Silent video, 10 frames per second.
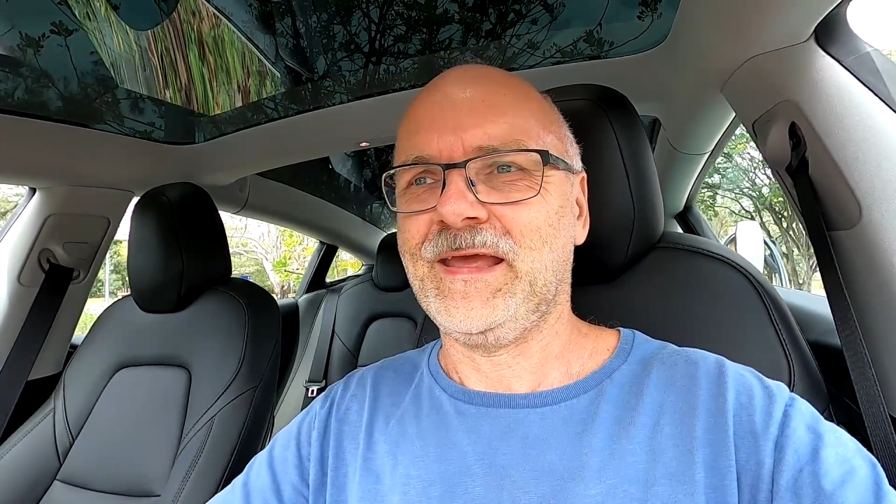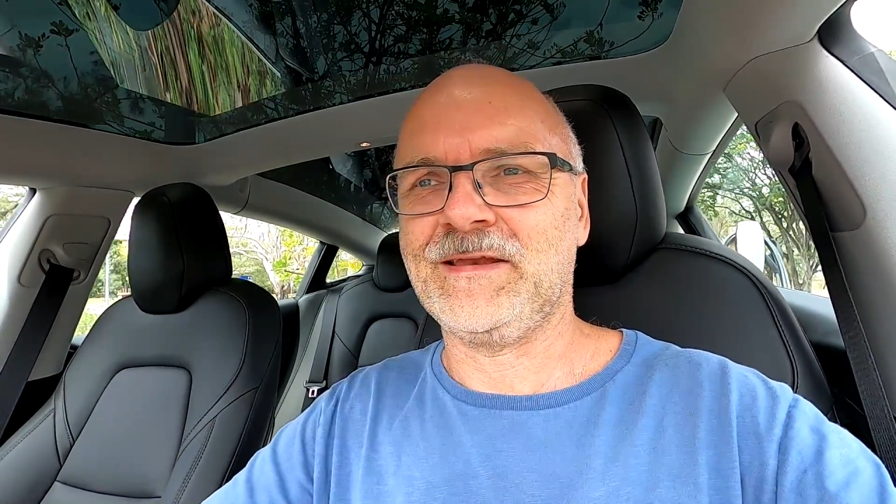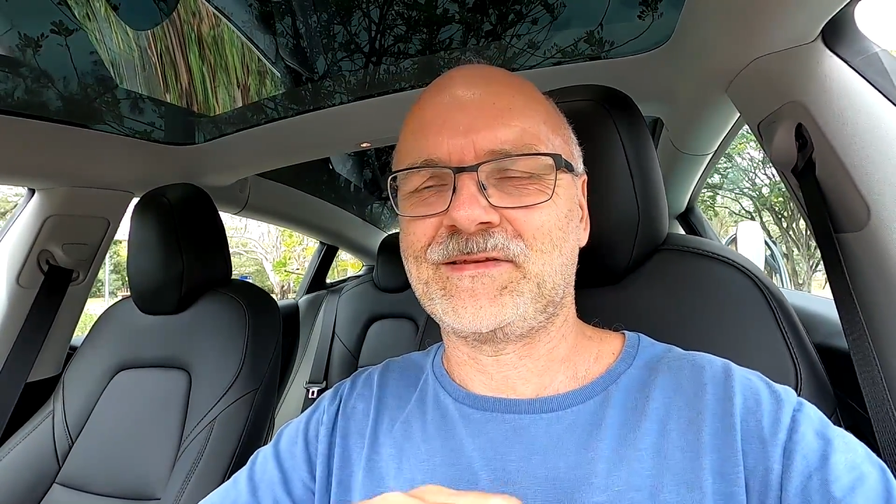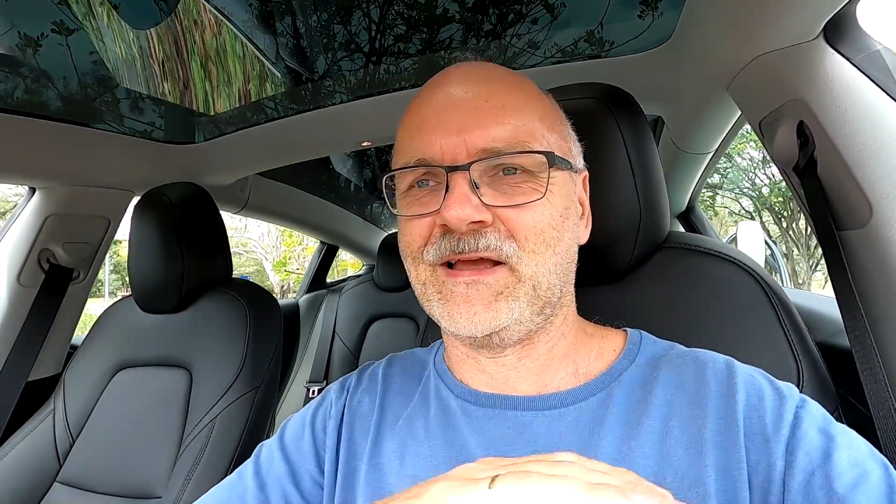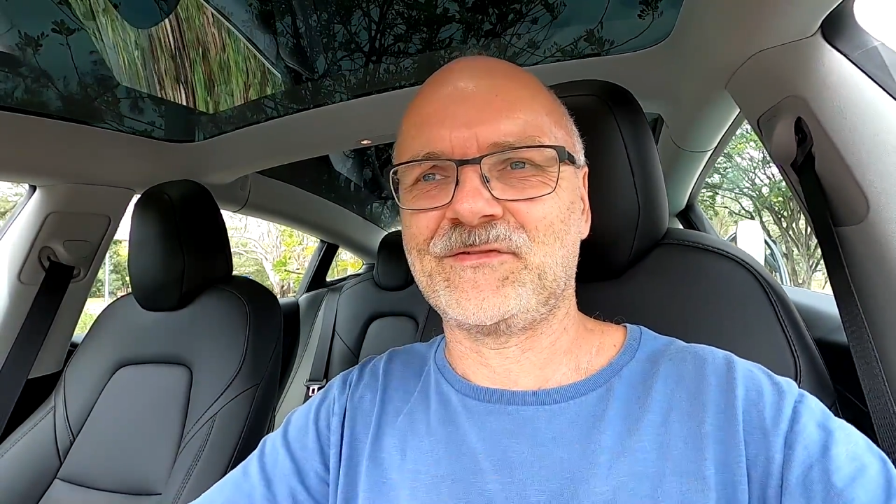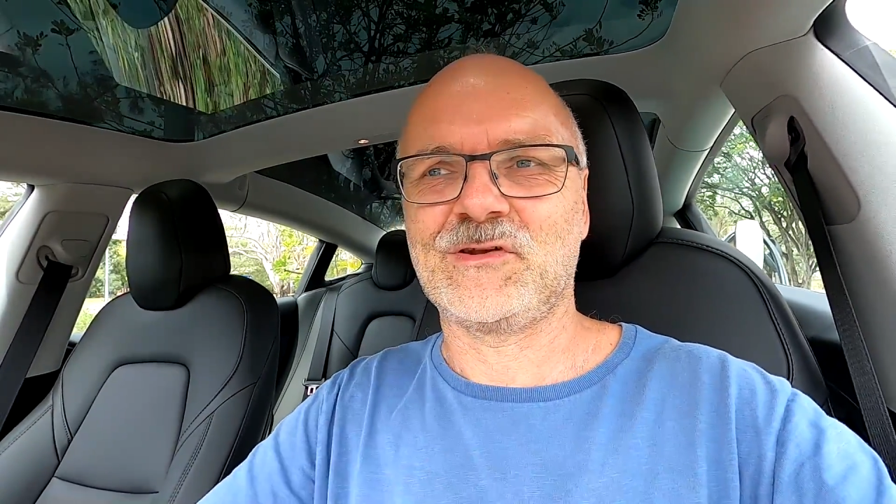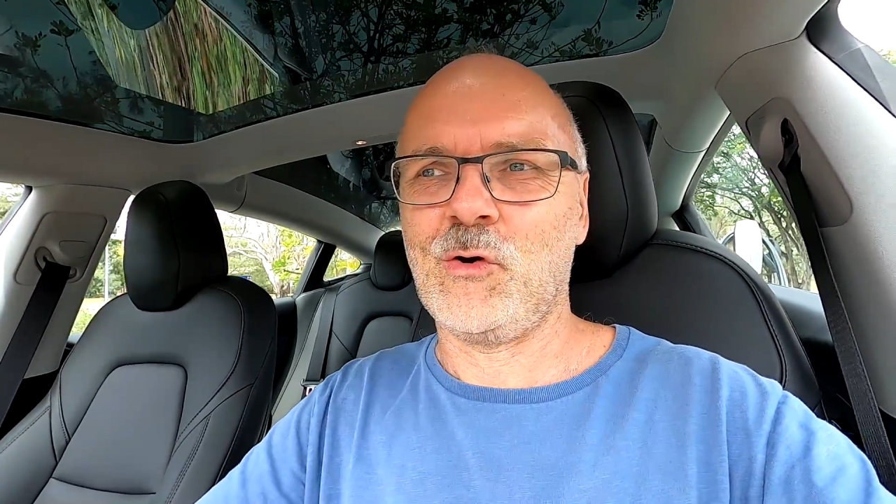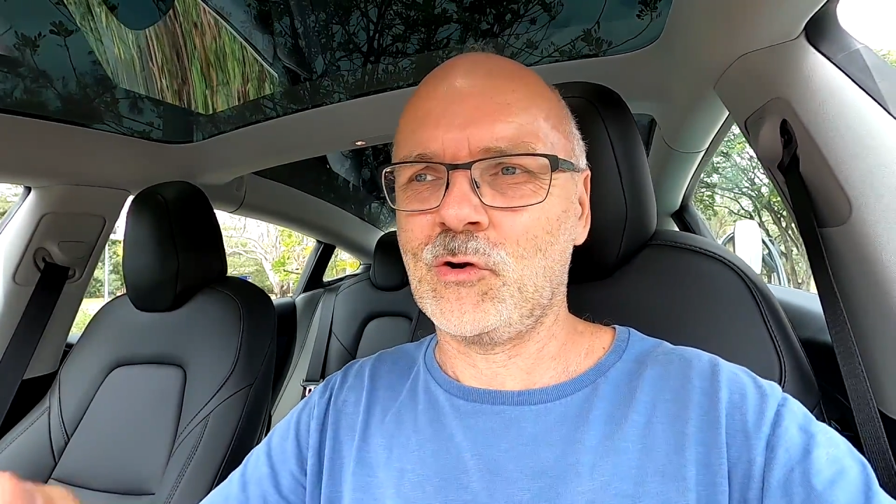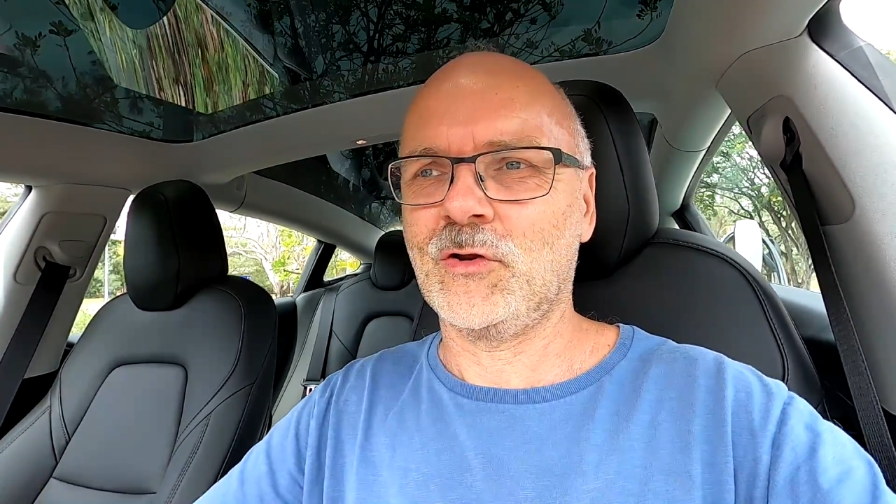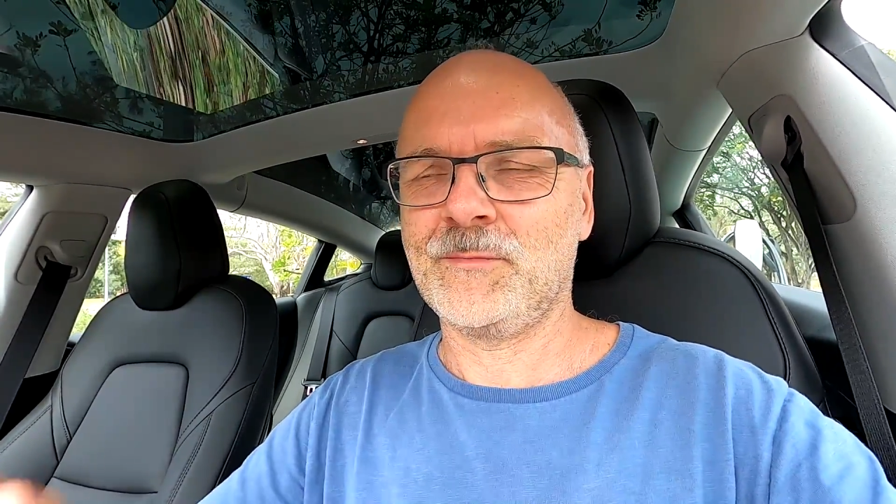It does it
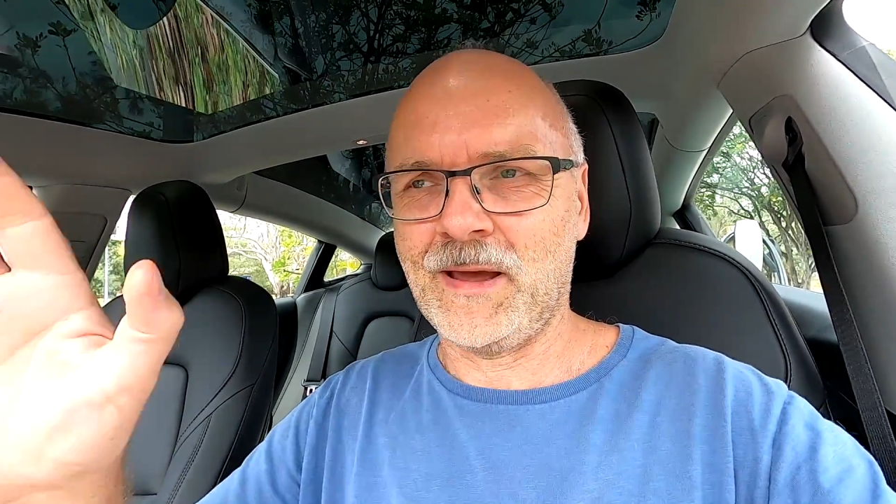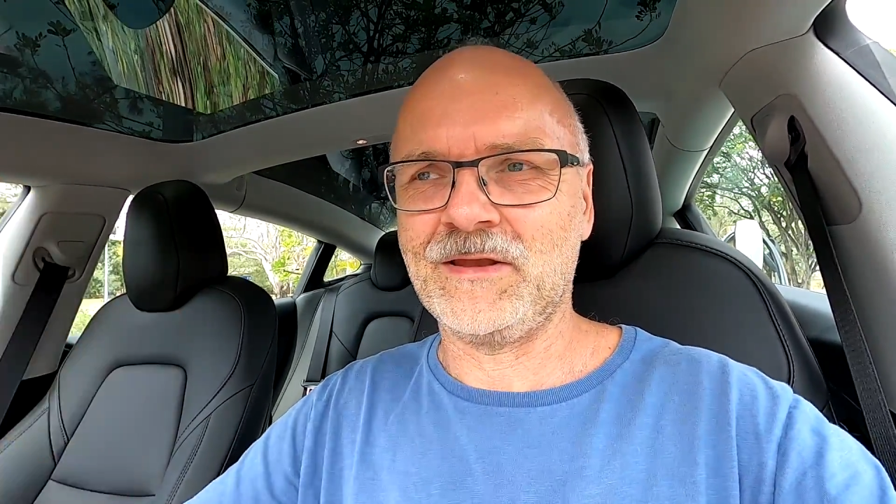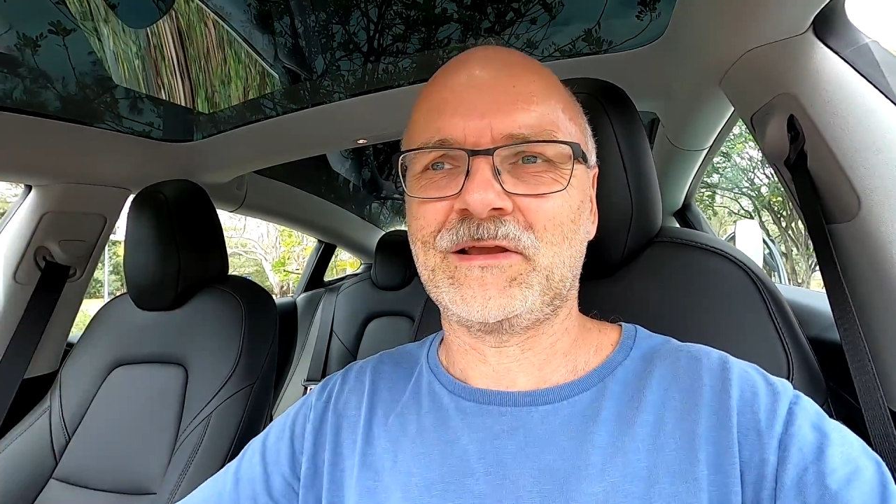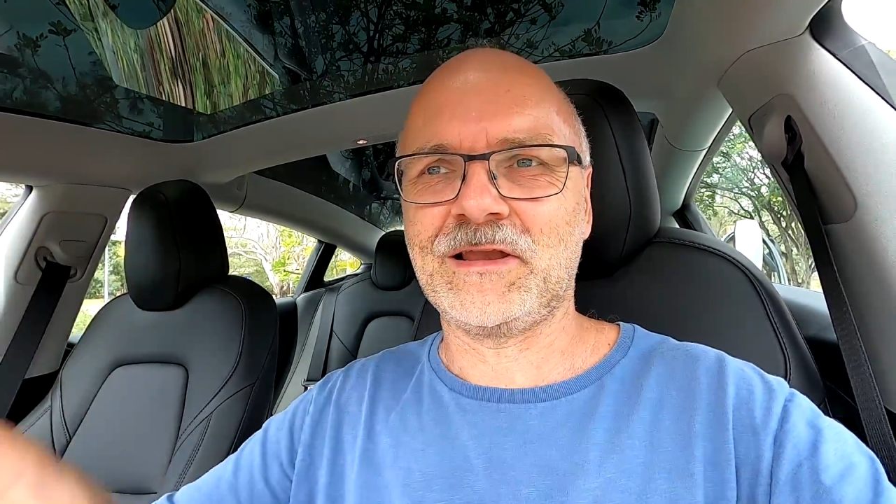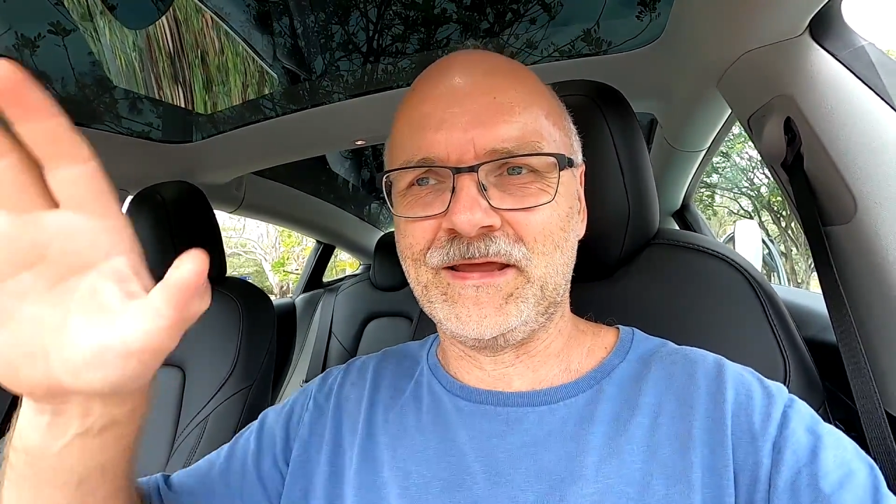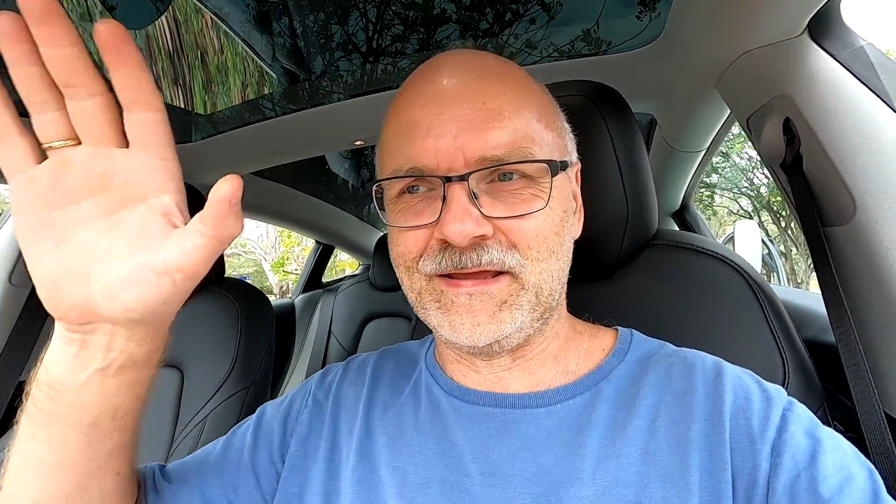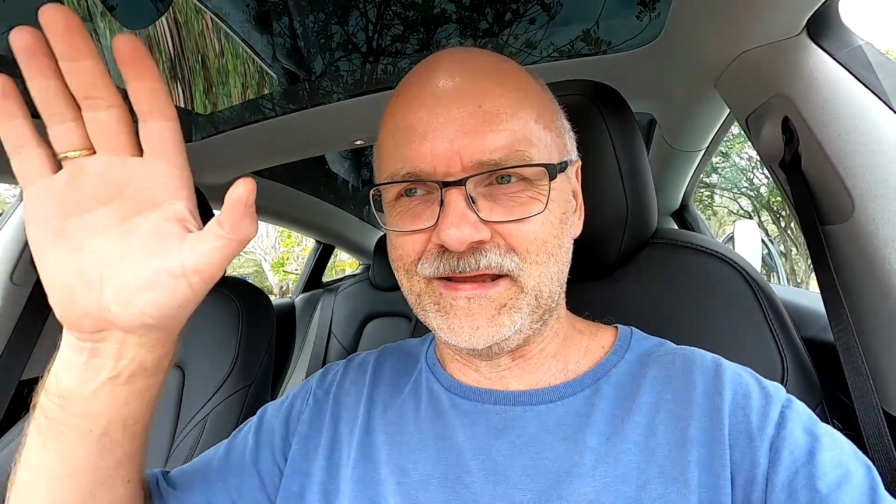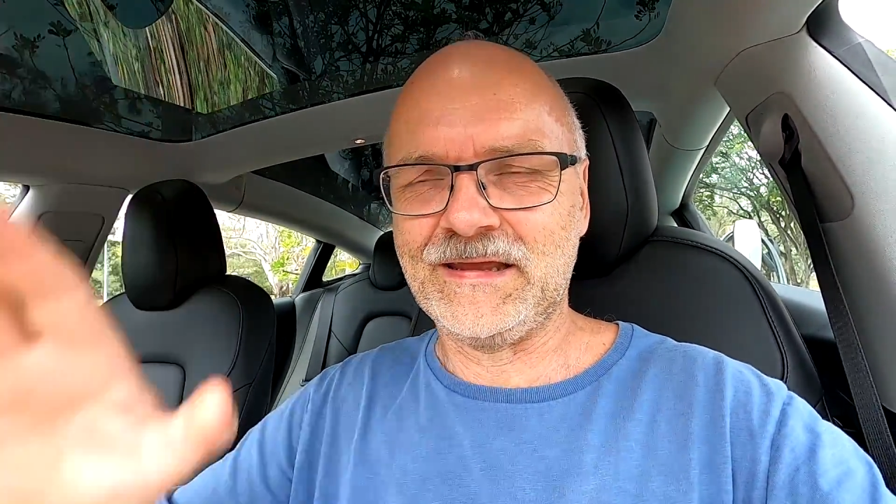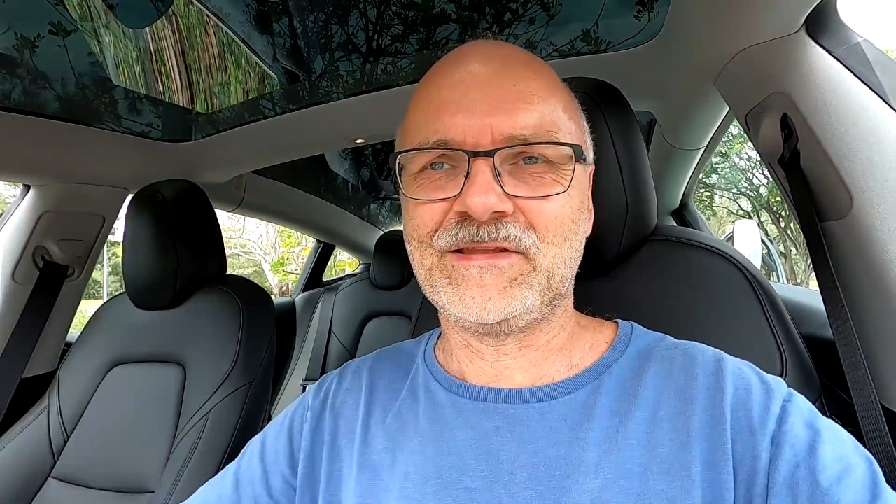all automatically